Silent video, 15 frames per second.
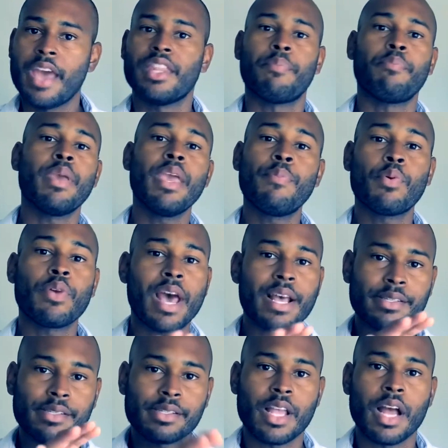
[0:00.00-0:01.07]
And the people
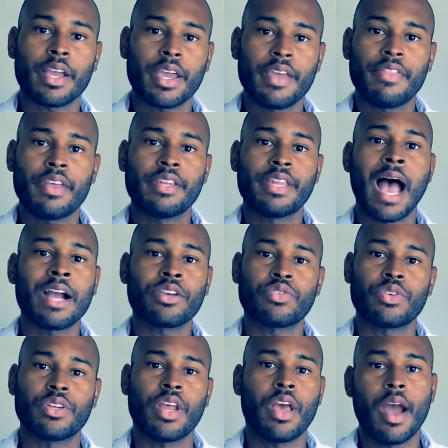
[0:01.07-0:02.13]
that's stuck in the
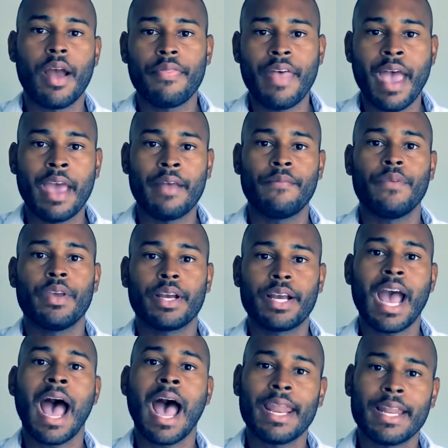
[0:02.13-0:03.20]
doctrine
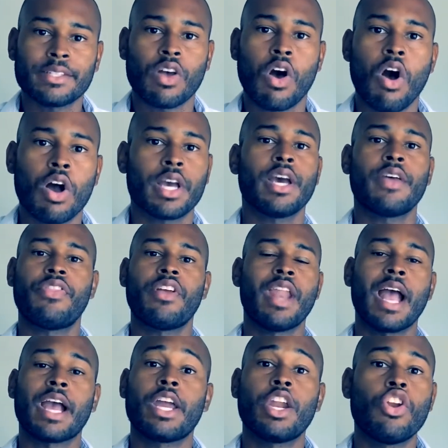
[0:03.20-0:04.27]
that God is all good, they're
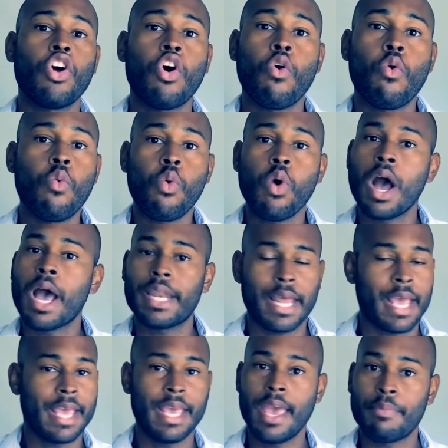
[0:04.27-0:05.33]
not going to know what
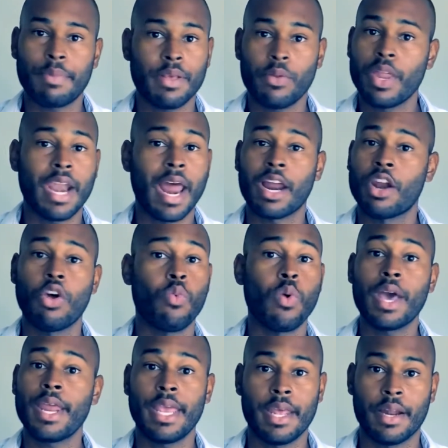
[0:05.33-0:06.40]
hit. They're not going to know
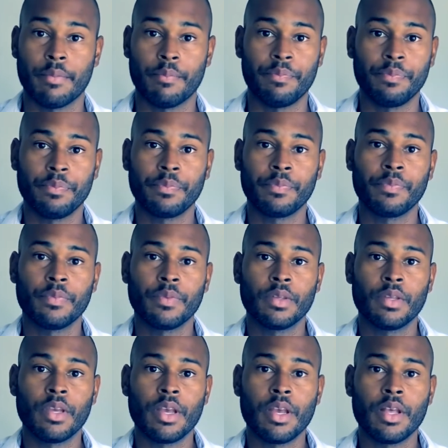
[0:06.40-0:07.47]
what hit them.
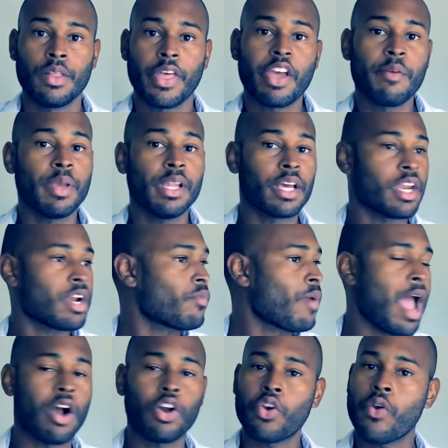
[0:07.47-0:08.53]
They're going to be looking
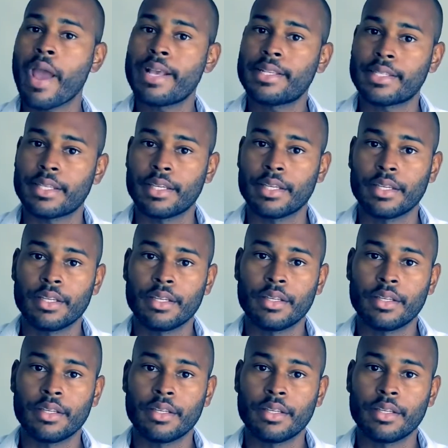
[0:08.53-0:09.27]
around crazy.